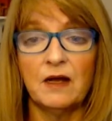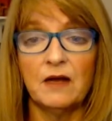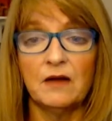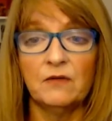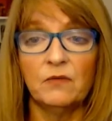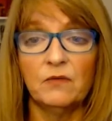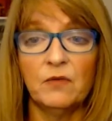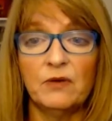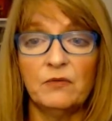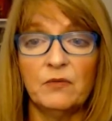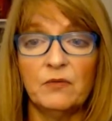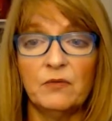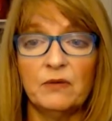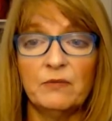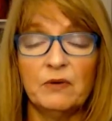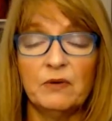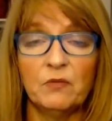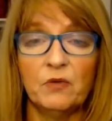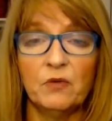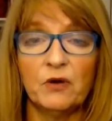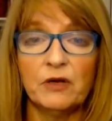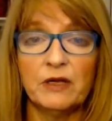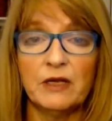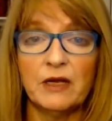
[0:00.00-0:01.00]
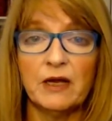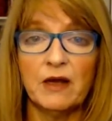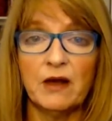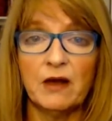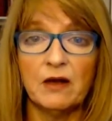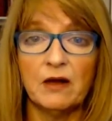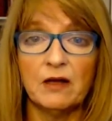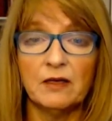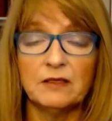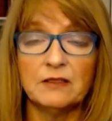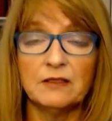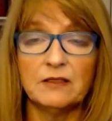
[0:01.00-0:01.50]
when we've been working
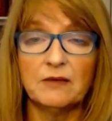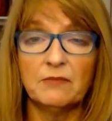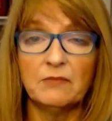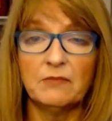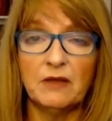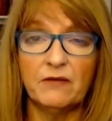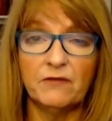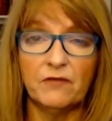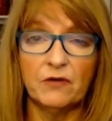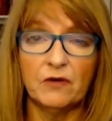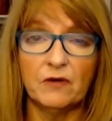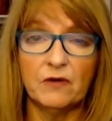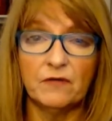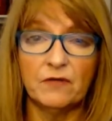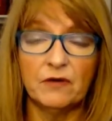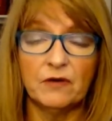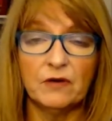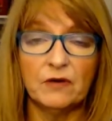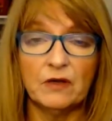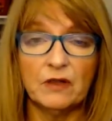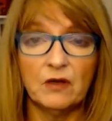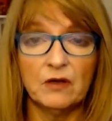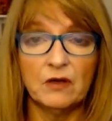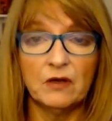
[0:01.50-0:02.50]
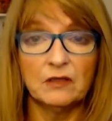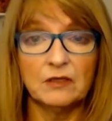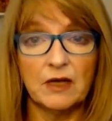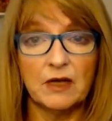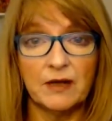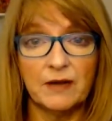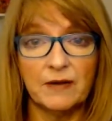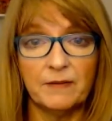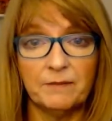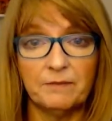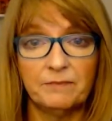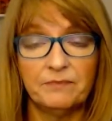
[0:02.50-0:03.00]
on something for a very long
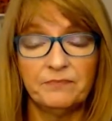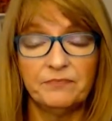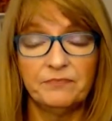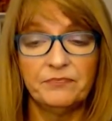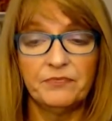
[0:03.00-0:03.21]
time